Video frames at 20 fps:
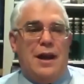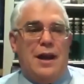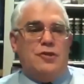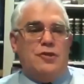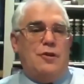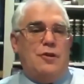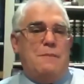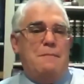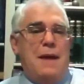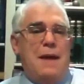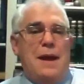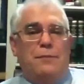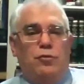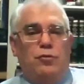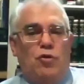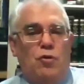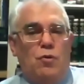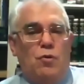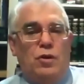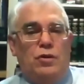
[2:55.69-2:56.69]
He actually
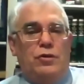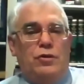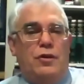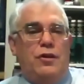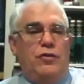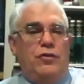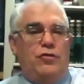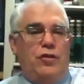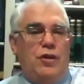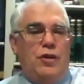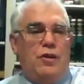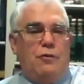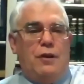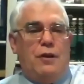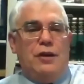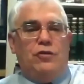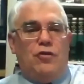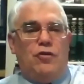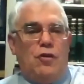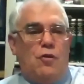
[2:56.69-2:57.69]
maps the wilderness and
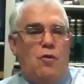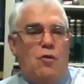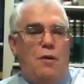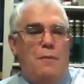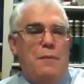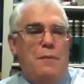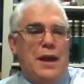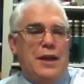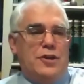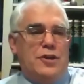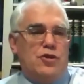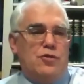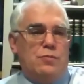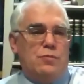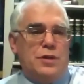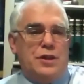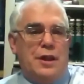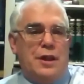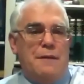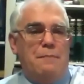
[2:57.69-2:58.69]
creates the Corps badges
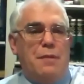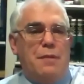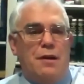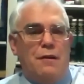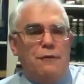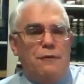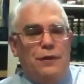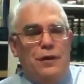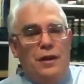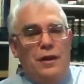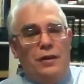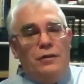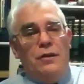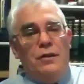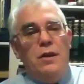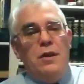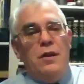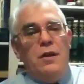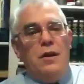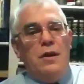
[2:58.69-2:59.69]
with Dan
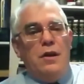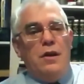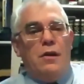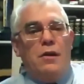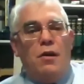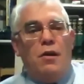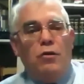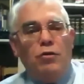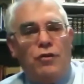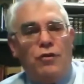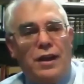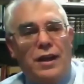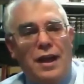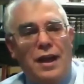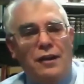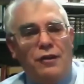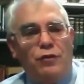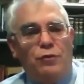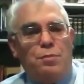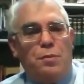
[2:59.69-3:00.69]
Butterfield. Goes to
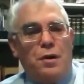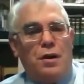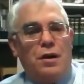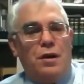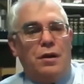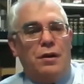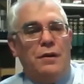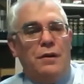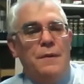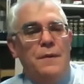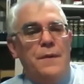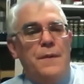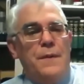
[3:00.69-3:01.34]
Gettysburg